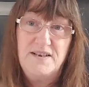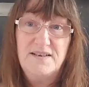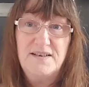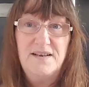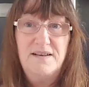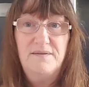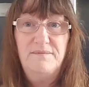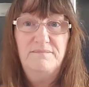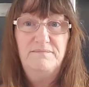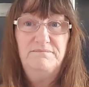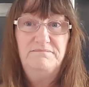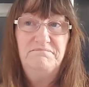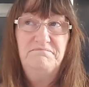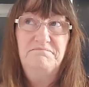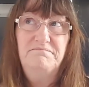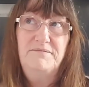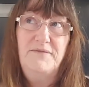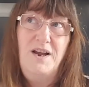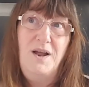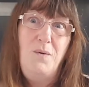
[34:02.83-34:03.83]
it and
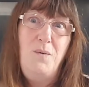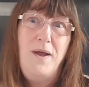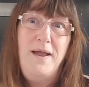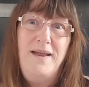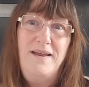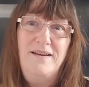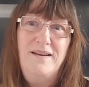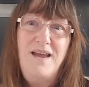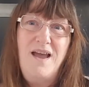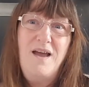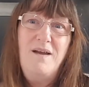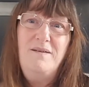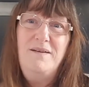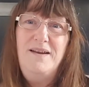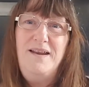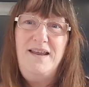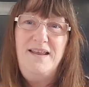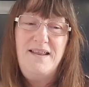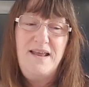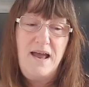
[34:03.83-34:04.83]
away it'd go
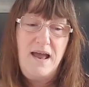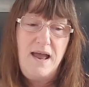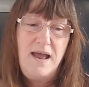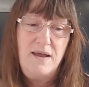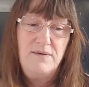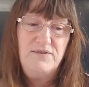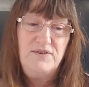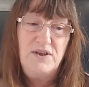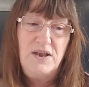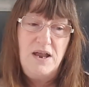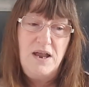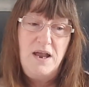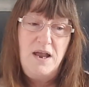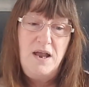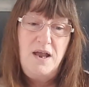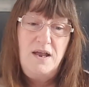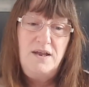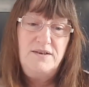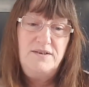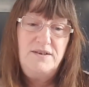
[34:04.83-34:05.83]
and heat the house.
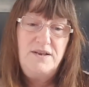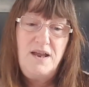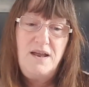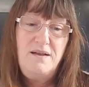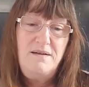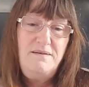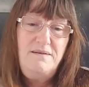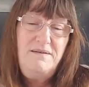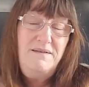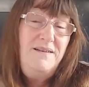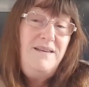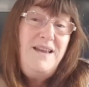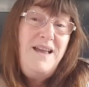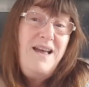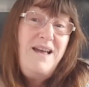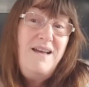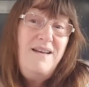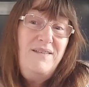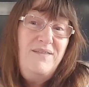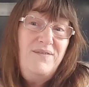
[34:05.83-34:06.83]
So
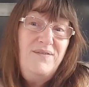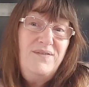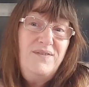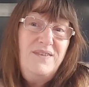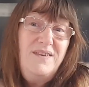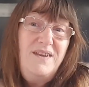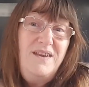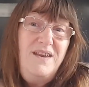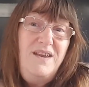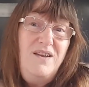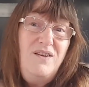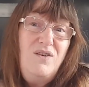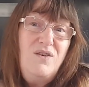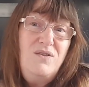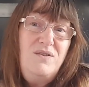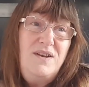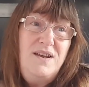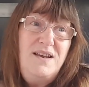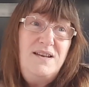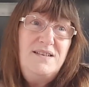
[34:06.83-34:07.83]
yeah, you
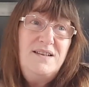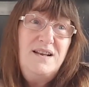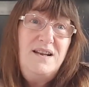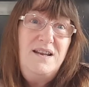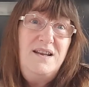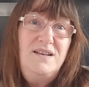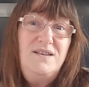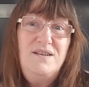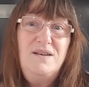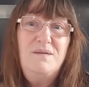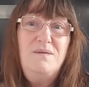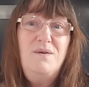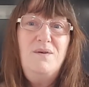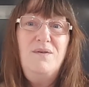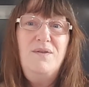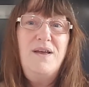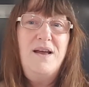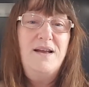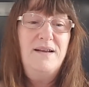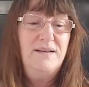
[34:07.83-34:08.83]
could easily do
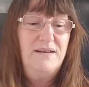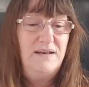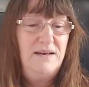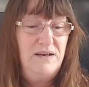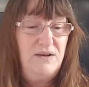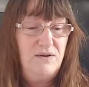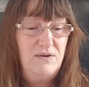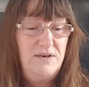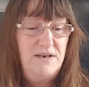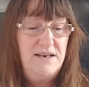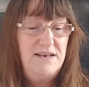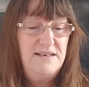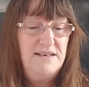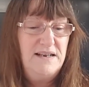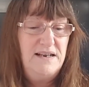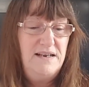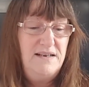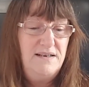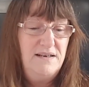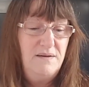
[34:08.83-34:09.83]
all that. You could
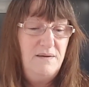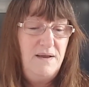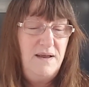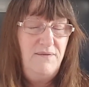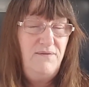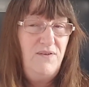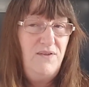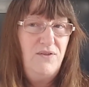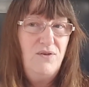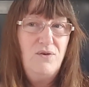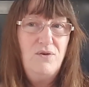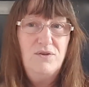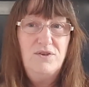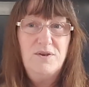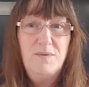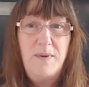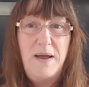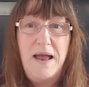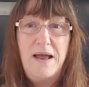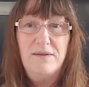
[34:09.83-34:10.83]
easily do it if you
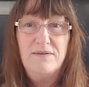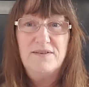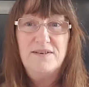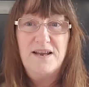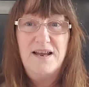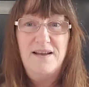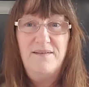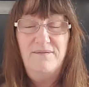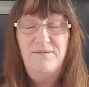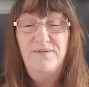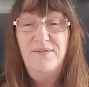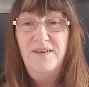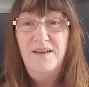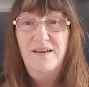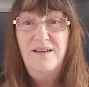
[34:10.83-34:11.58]
thought about it,